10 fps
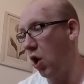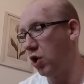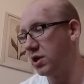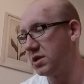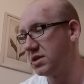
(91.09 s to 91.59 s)

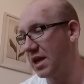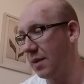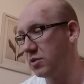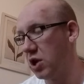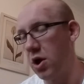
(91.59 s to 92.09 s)
on the
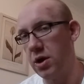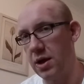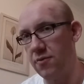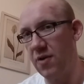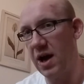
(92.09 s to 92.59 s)
same turn
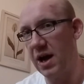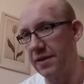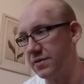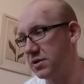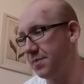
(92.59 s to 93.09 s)
it
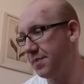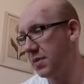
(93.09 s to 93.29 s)
arrives.